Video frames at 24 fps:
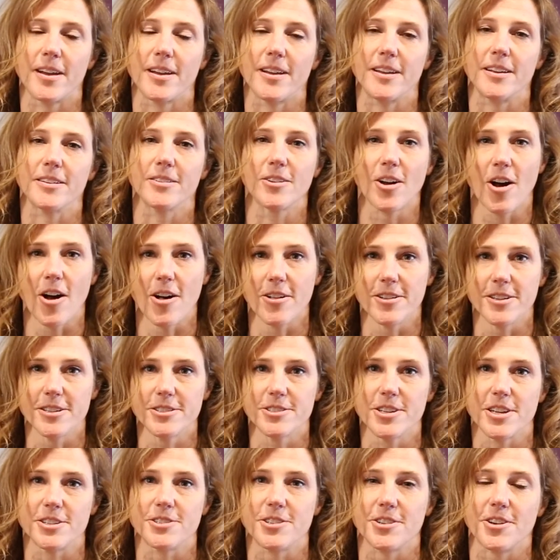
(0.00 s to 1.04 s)
In
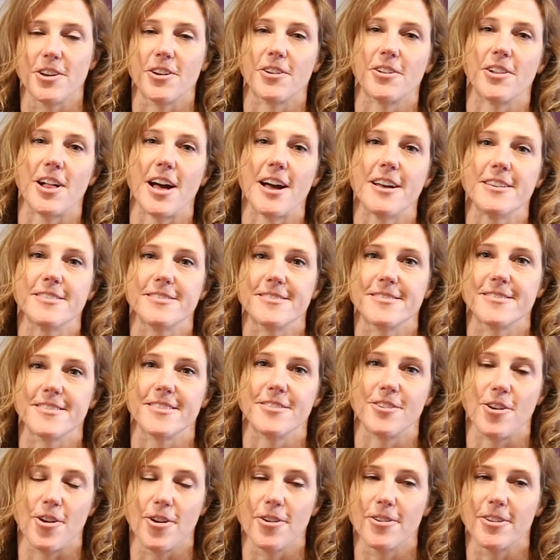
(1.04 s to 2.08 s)
college, I took
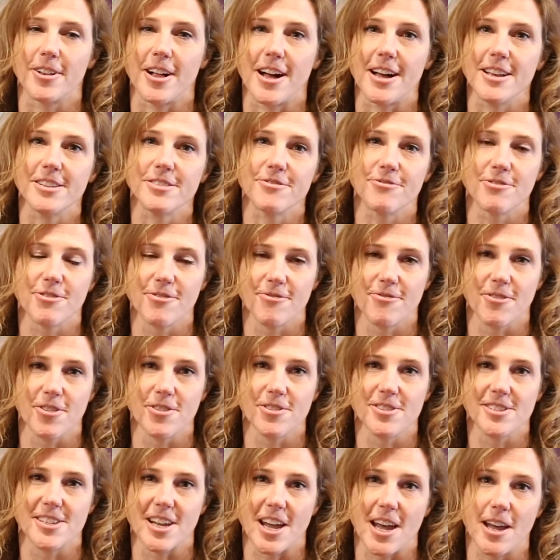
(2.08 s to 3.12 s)
an art class for the
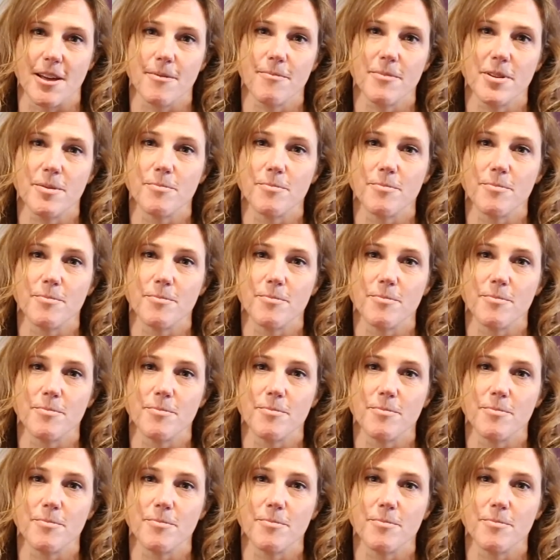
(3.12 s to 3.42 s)
first time,